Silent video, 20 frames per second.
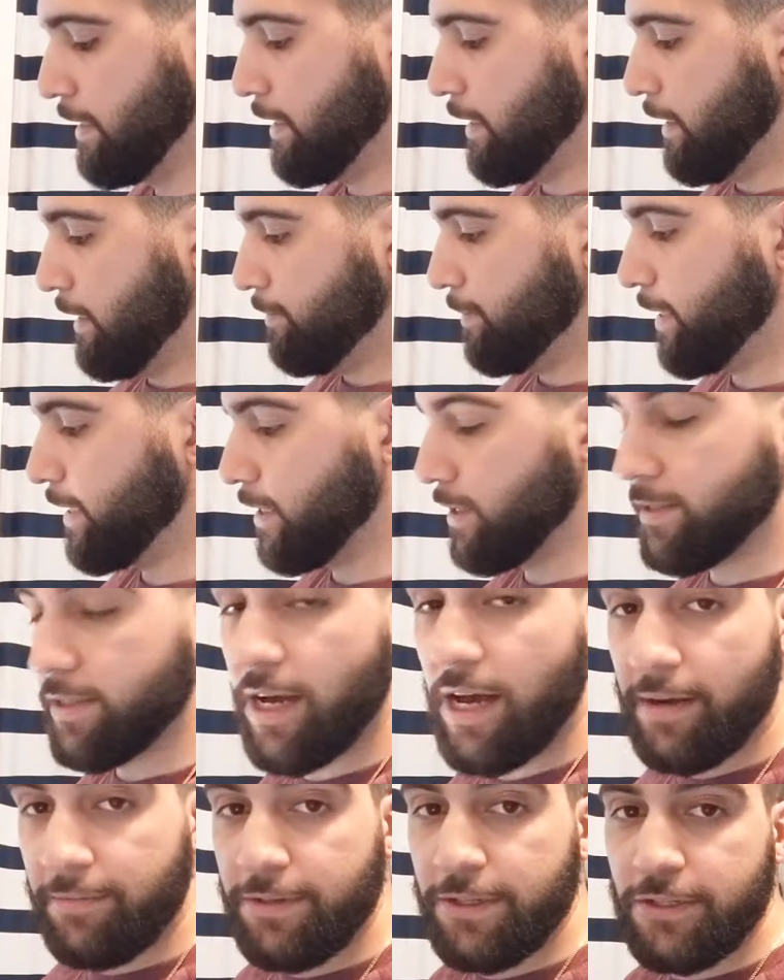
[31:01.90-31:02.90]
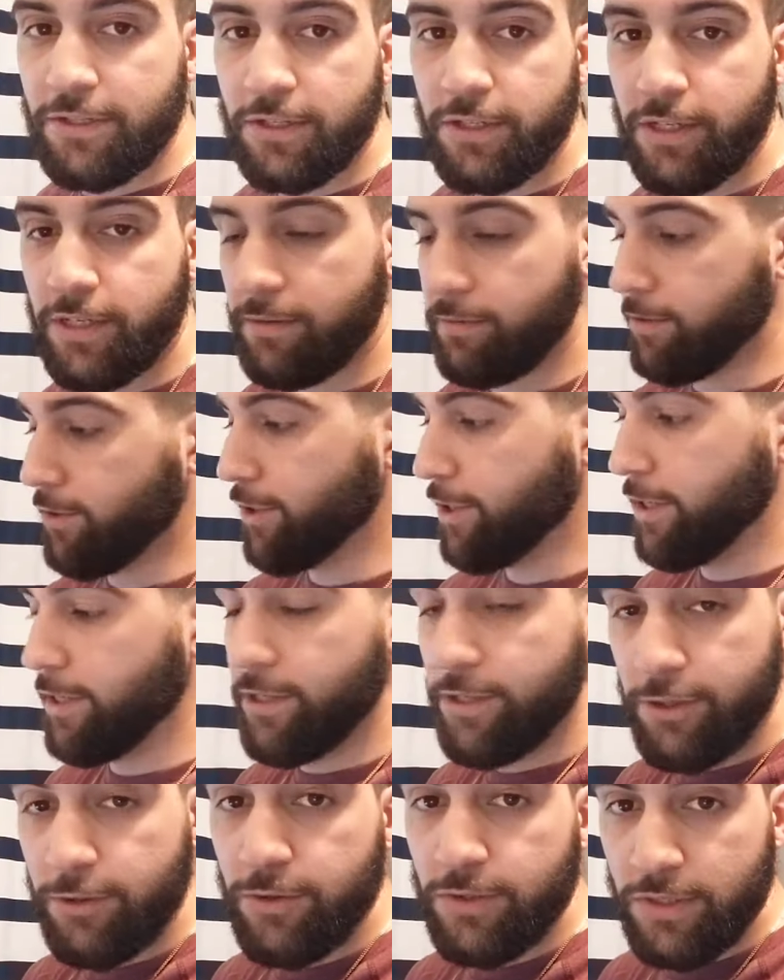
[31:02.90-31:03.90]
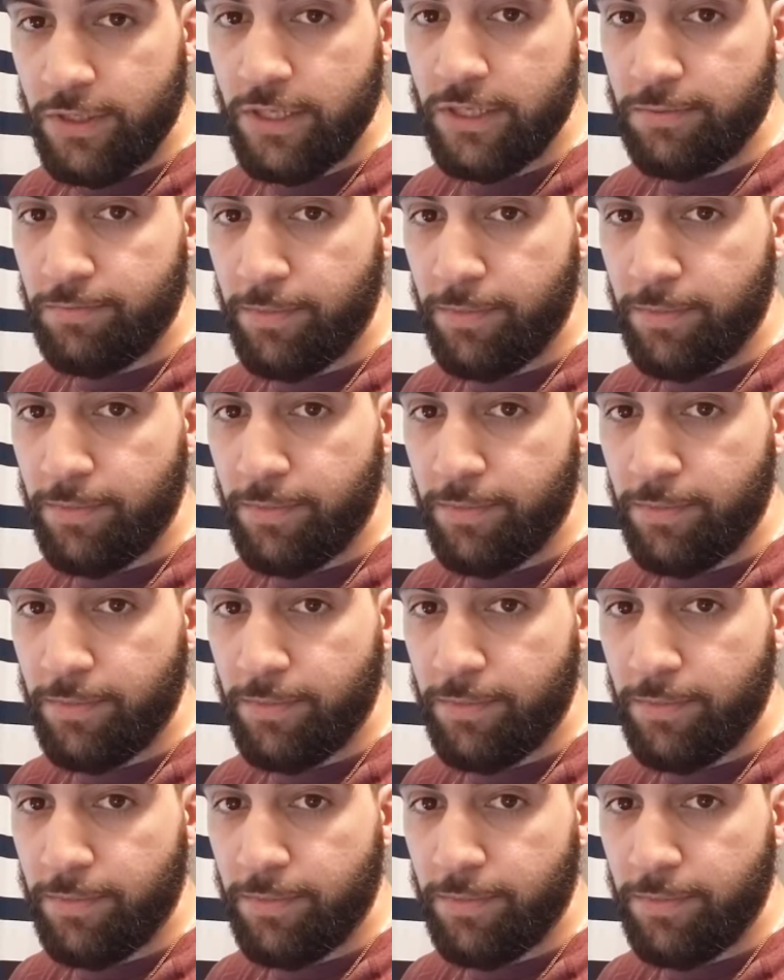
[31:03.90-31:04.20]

Because obviously you're going to use this